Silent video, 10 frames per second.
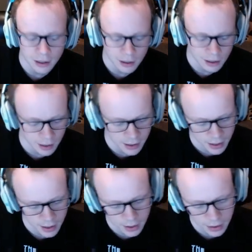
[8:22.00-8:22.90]
And
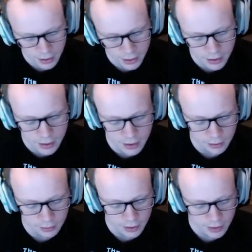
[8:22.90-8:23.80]
then the
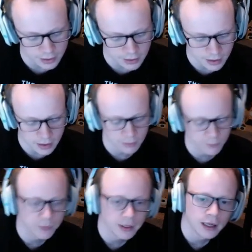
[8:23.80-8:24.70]
last thing
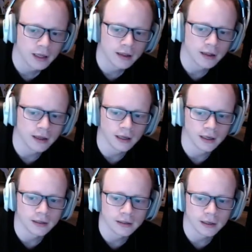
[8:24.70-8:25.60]

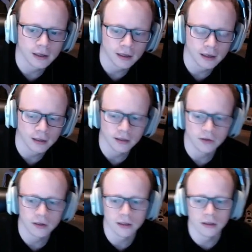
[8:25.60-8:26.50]
that you
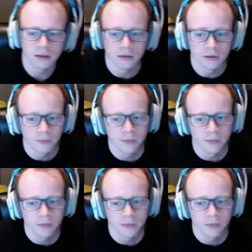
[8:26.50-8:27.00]
can do